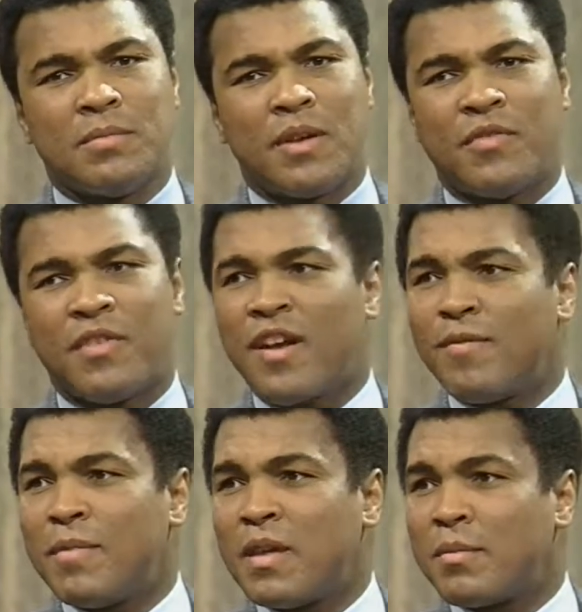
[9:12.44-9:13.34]
5
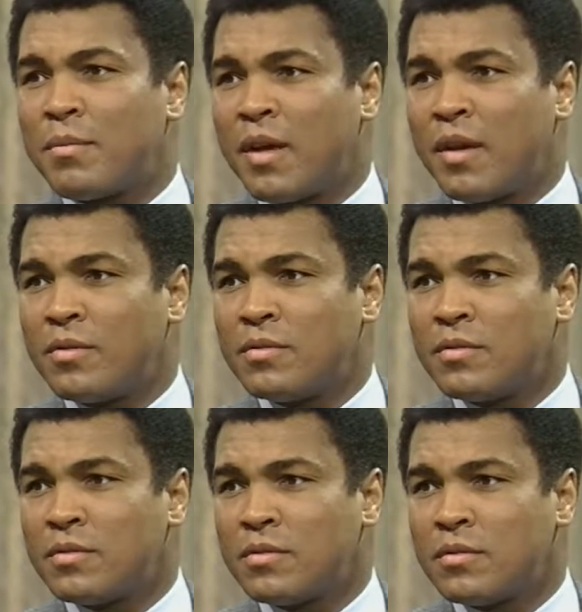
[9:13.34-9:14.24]
million pounds.
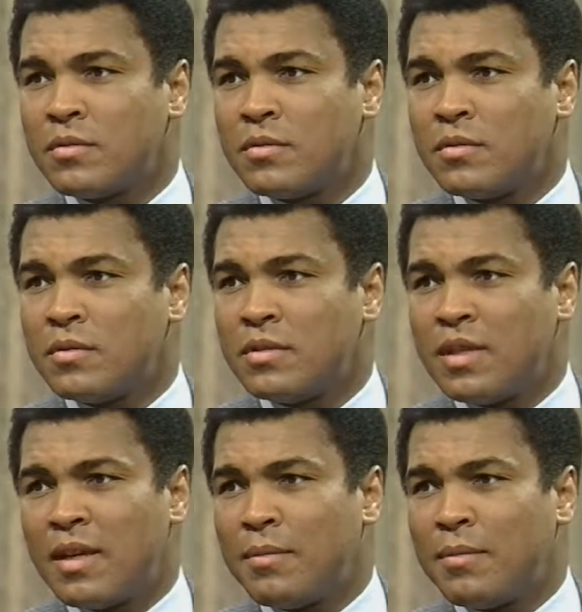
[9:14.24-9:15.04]
Ain't